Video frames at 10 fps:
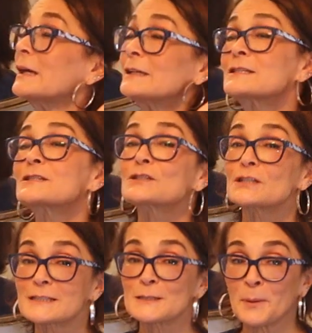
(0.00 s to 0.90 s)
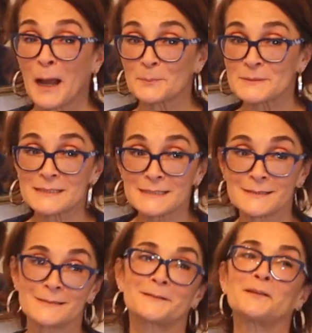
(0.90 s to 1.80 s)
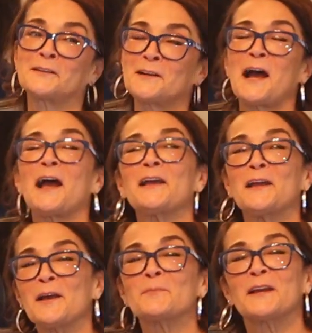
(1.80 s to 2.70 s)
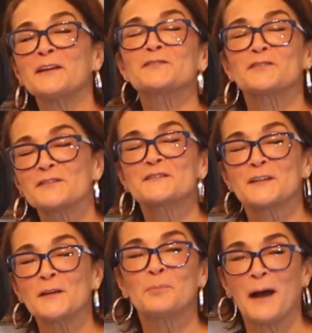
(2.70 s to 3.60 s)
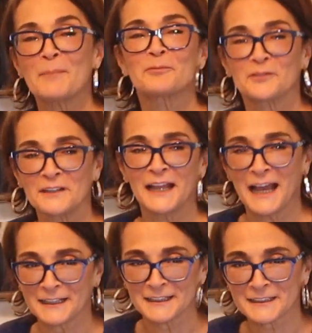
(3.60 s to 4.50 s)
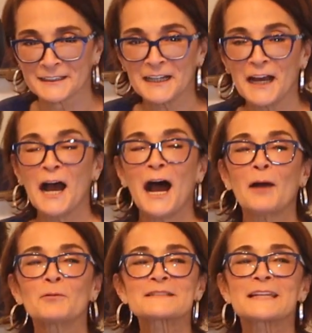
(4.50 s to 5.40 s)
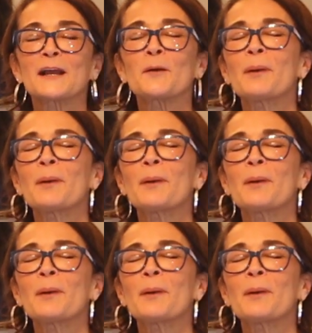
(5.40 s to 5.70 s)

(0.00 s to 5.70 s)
is Tootsie Pops. I am a Tootsie Pop fanatic. I will take a